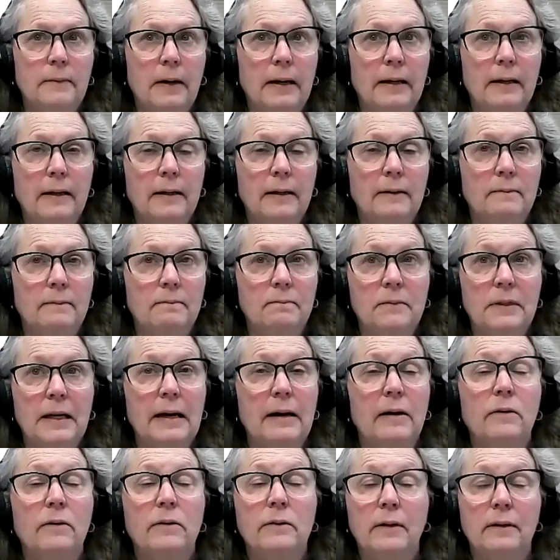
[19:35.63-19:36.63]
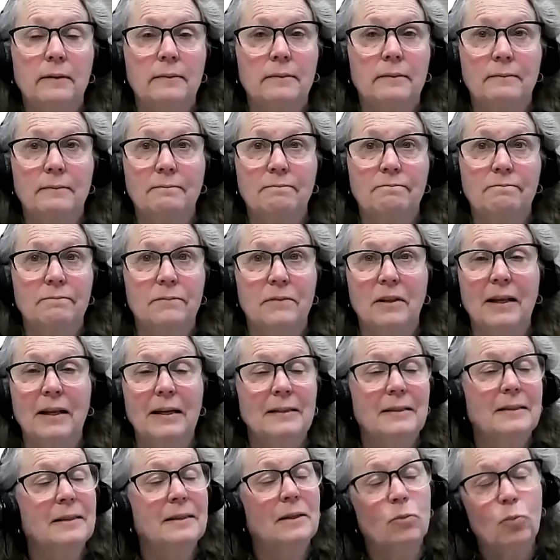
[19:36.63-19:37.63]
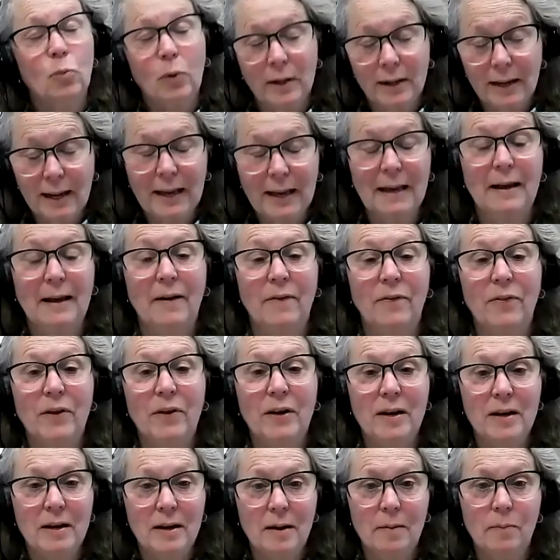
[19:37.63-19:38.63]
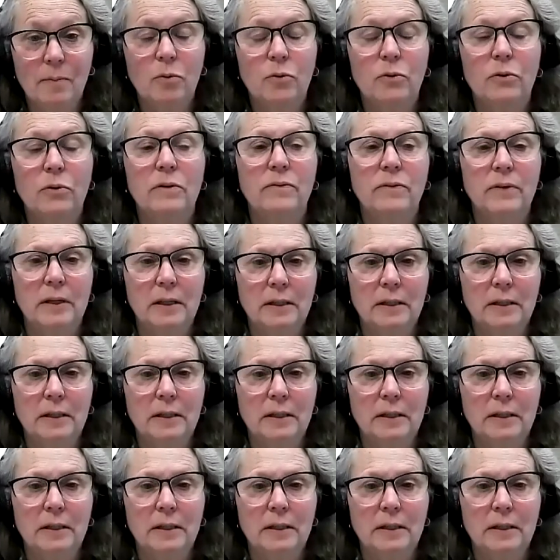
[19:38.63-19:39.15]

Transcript: I can count on less than one hand the number of